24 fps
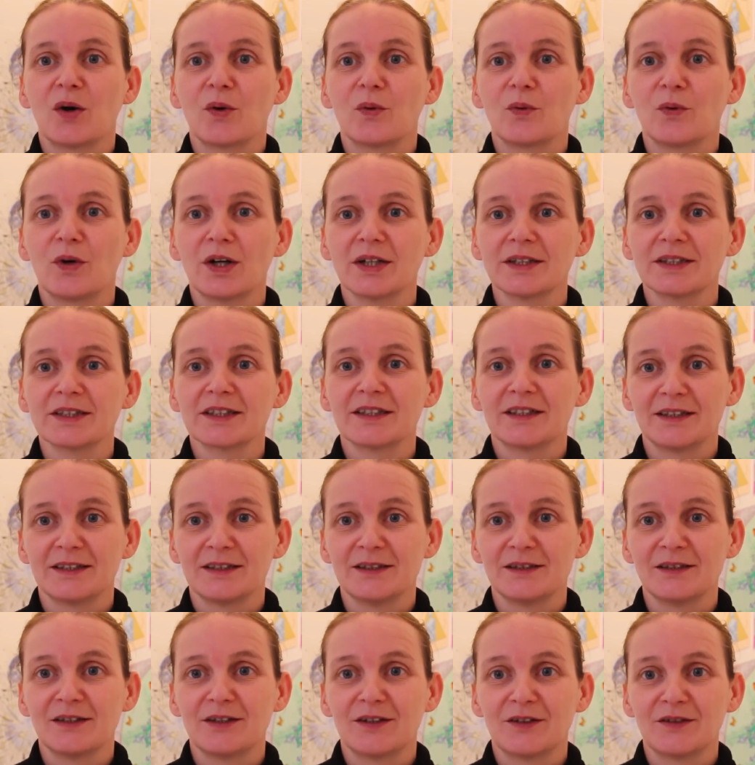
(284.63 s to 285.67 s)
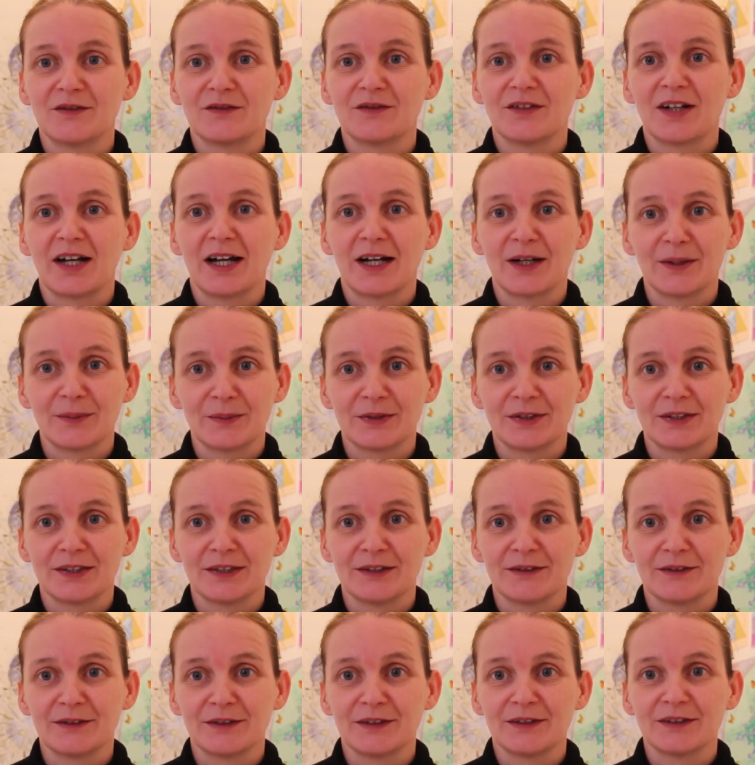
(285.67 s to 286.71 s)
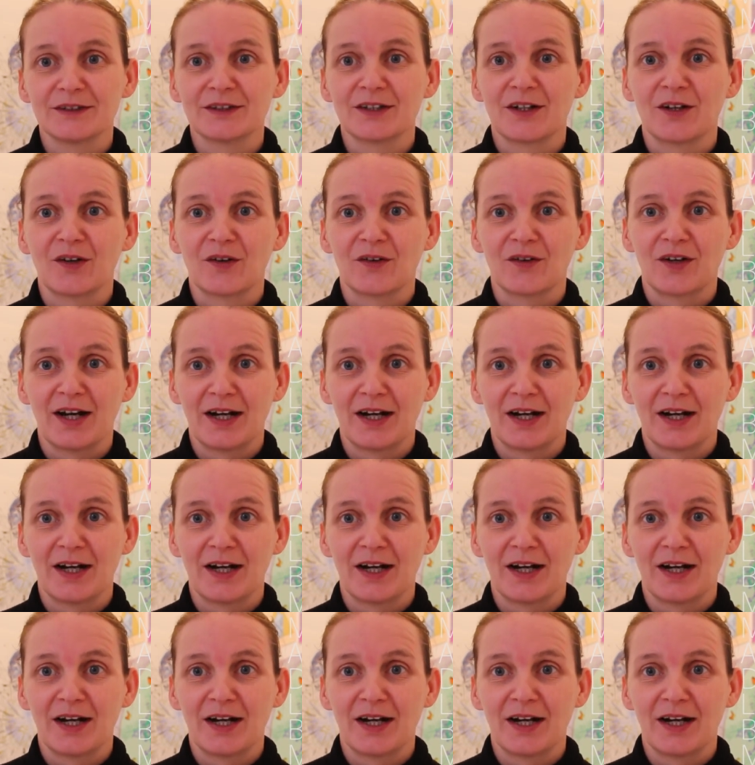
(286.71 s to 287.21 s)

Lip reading: what kind of art materials or